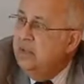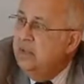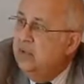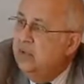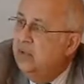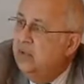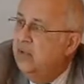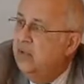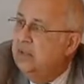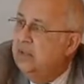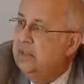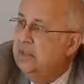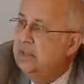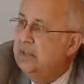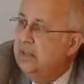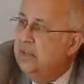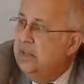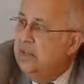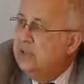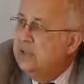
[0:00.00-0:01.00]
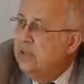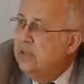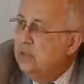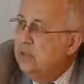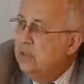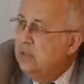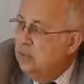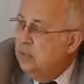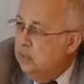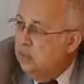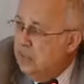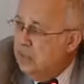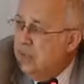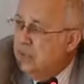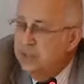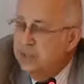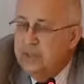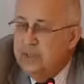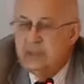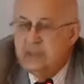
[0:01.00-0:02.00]
thought in the last two
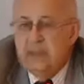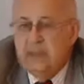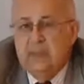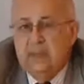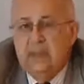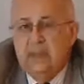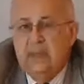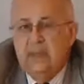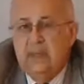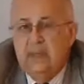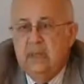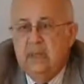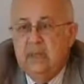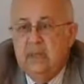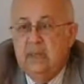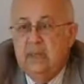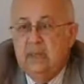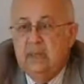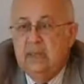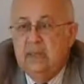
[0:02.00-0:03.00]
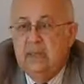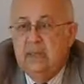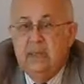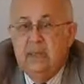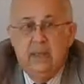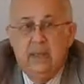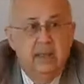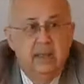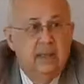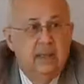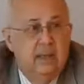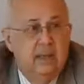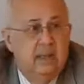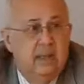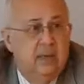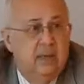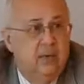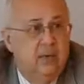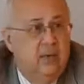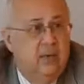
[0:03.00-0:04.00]
centuries. And
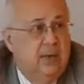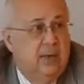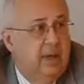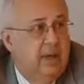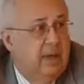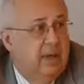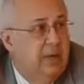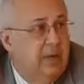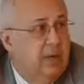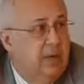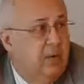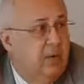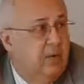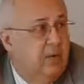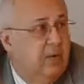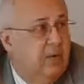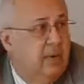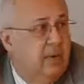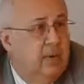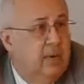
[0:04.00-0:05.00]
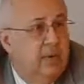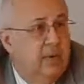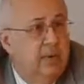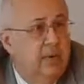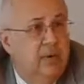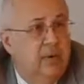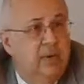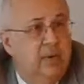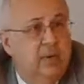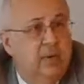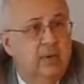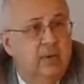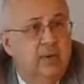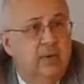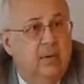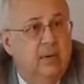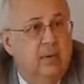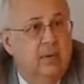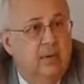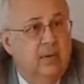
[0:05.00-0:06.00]
we are now,
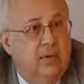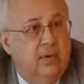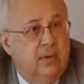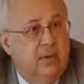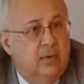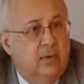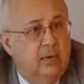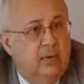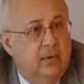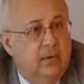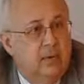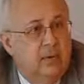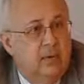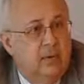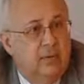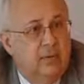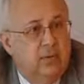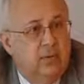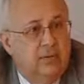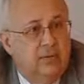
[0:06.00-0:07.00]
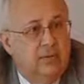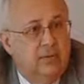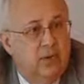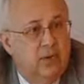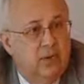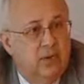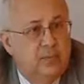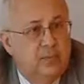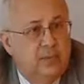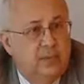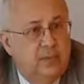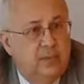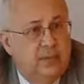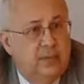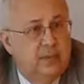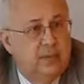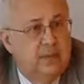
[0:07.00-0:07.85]
Ulfat, we've done about 40 volumes?